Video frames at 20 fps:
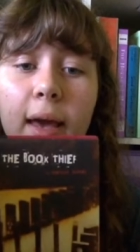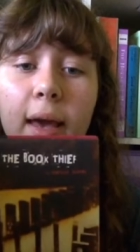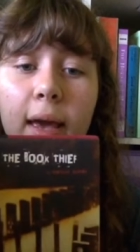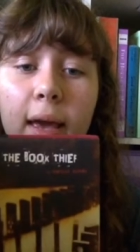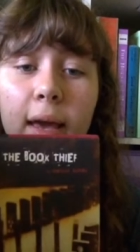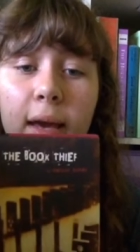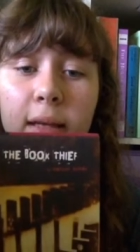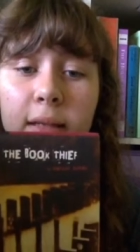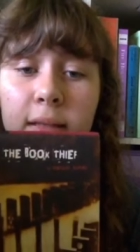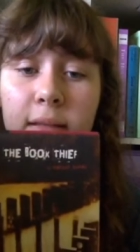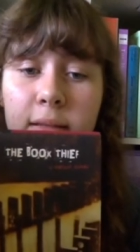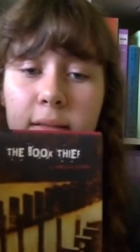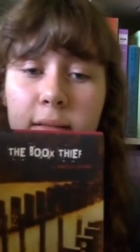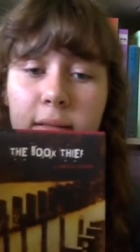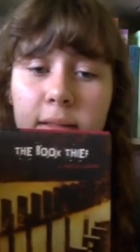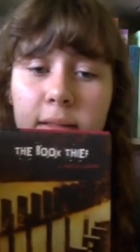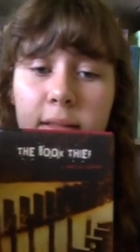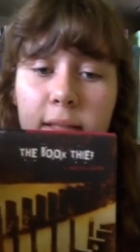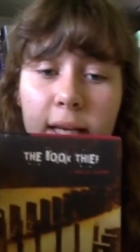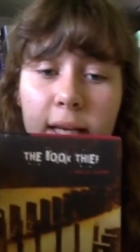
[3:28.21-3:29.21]

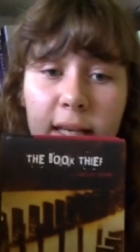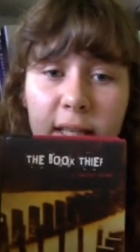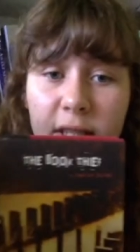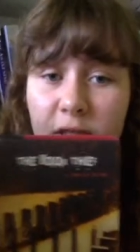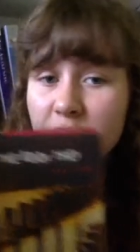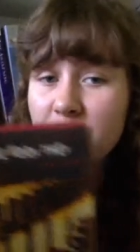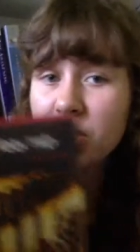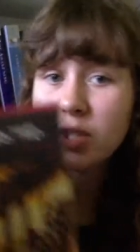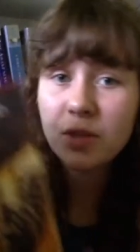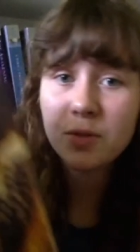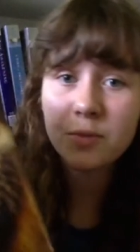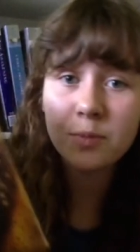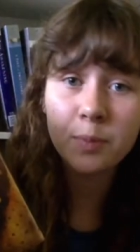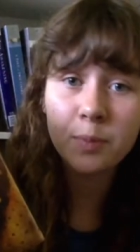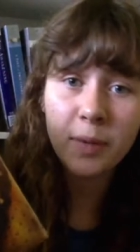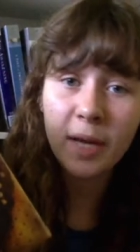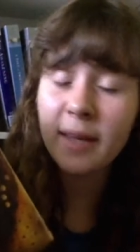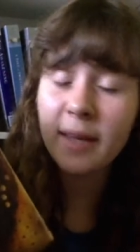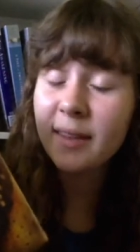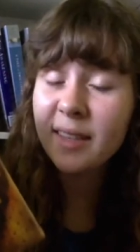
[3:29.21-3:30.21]
and it's just
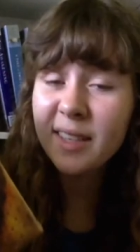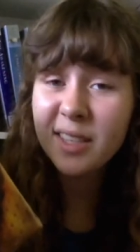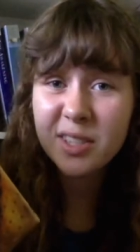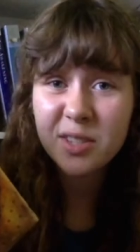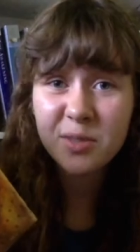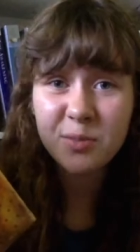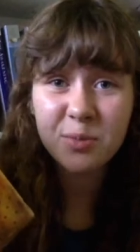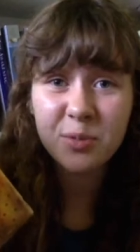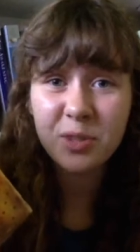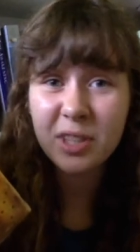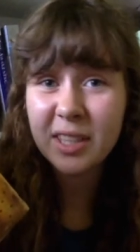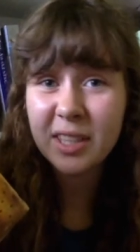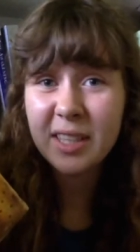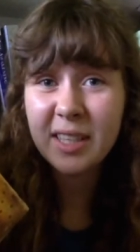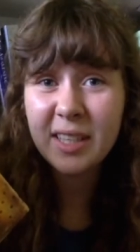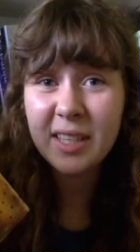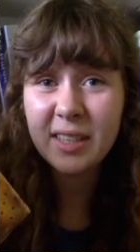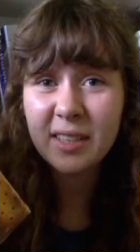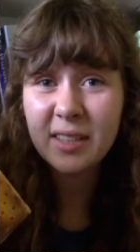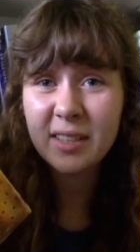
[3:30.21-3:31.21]
I think it's
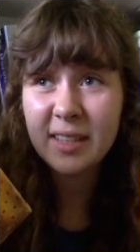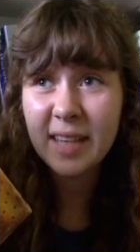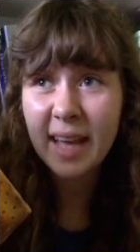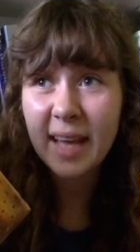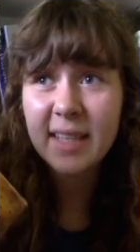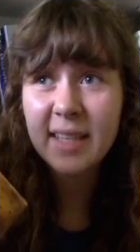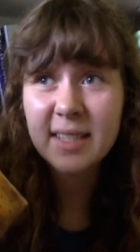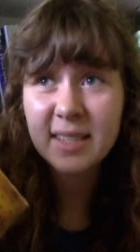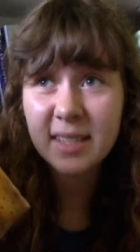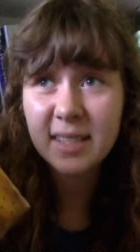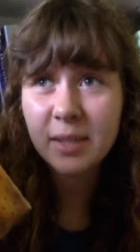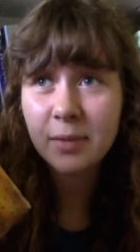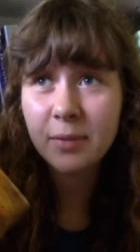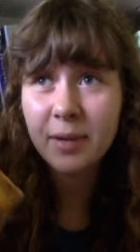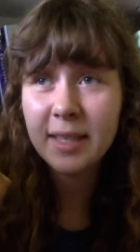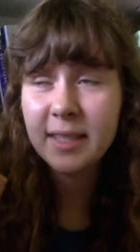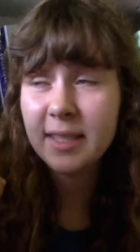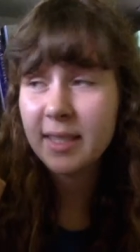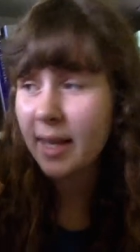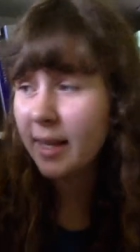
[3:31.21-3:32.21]
really nicely
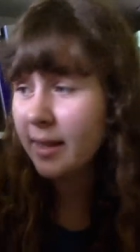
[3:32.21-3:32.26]
written.